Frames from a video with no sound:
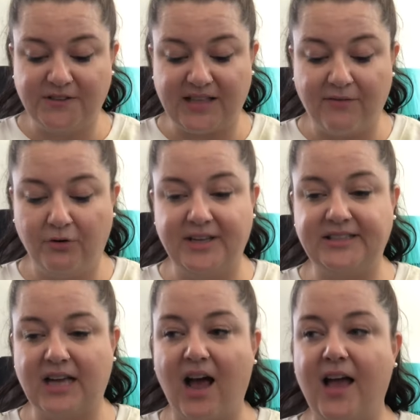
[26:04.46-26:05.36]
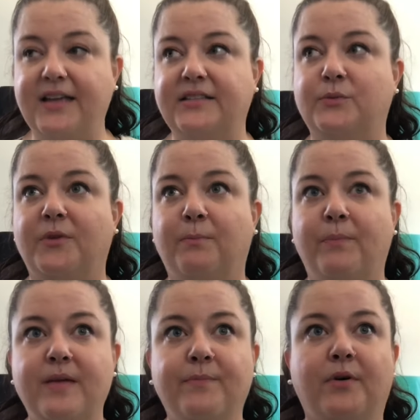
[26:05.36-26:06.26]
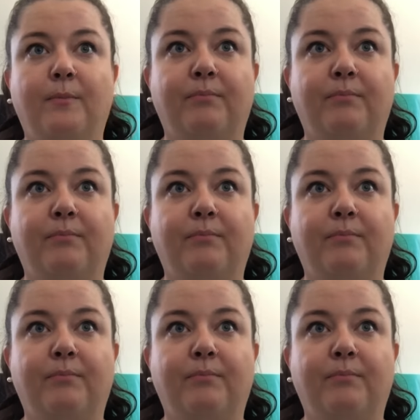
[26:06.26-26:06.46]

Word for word: severing ties with people,